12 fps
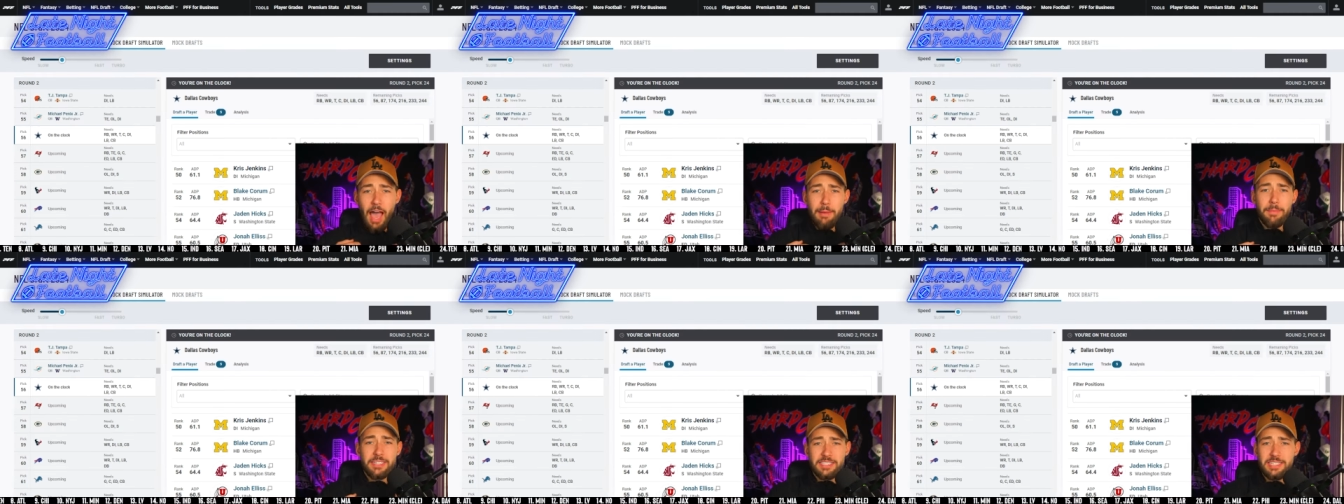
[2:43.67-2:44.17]
I
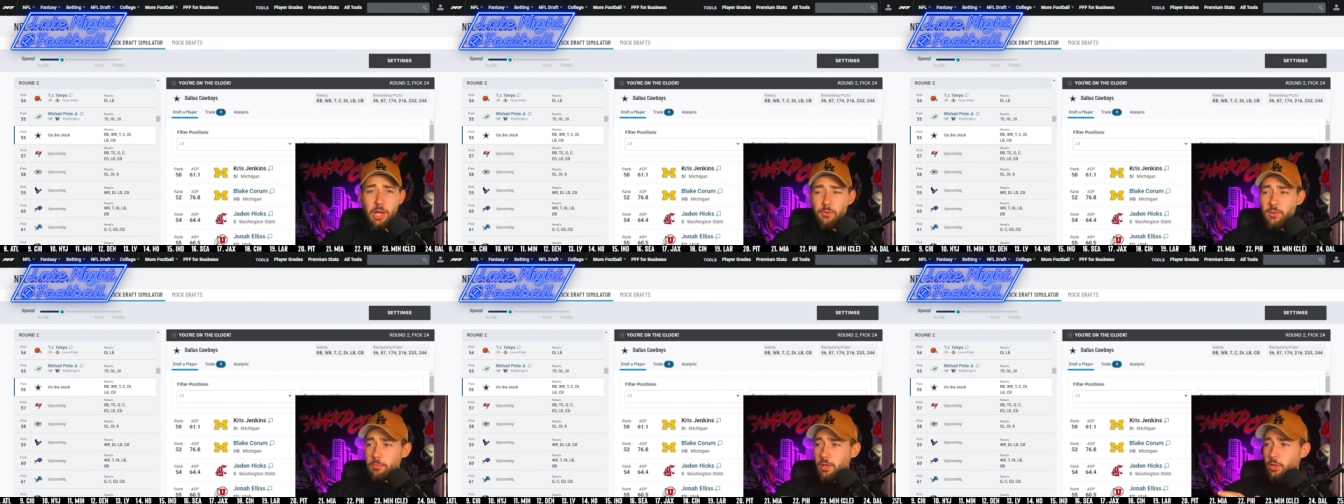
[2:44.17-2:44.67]
myself
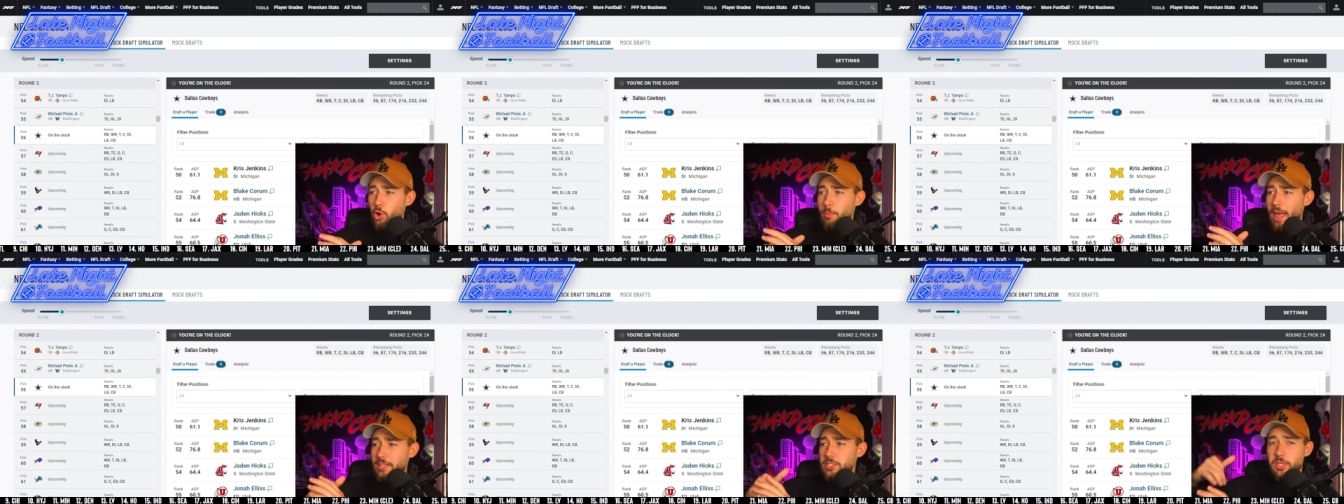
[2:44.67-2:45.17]
am going to go
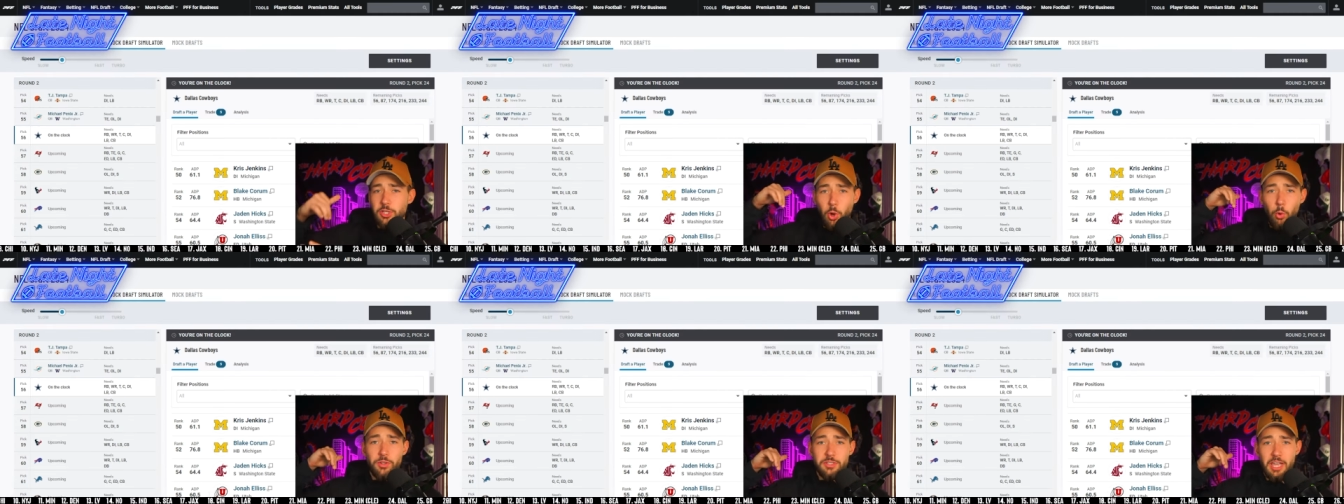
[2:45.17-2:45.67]
back to the
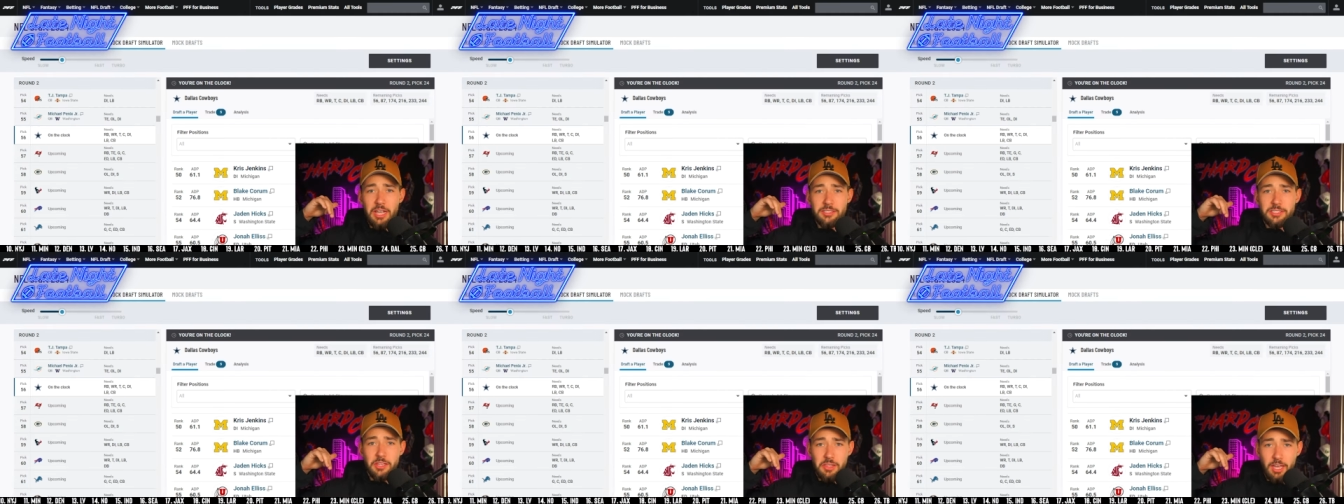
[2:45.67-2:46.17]
golden
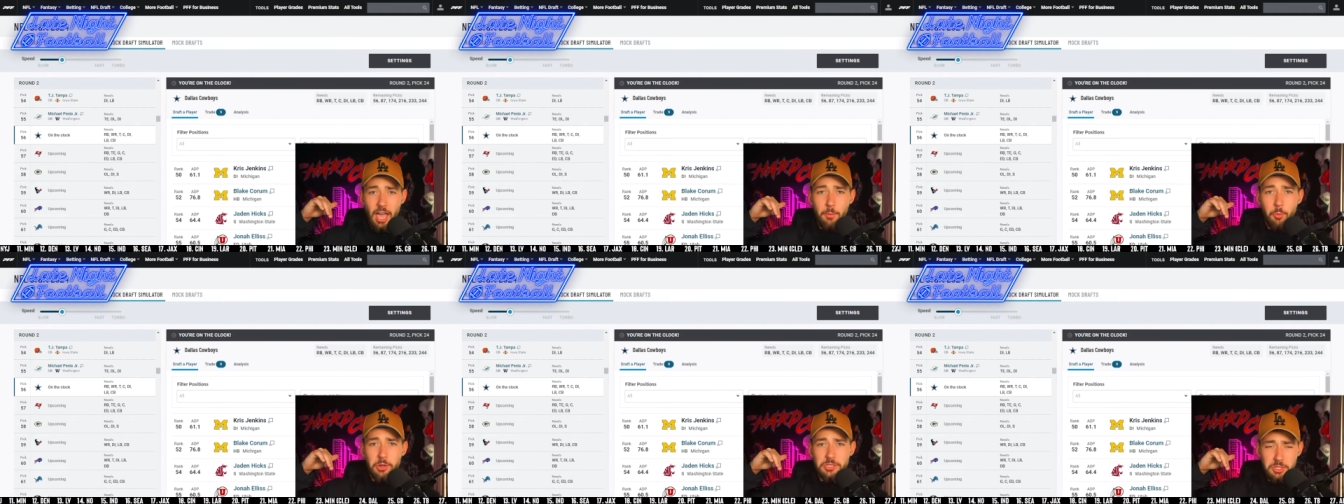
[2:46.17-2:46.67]
days of the
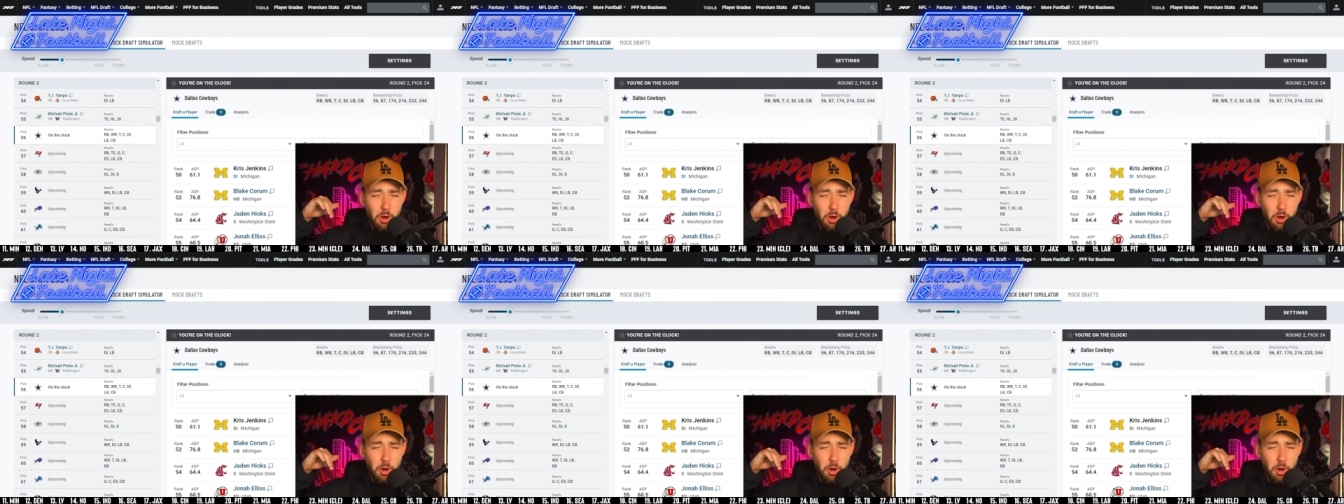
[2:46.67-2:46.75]
Cowboys.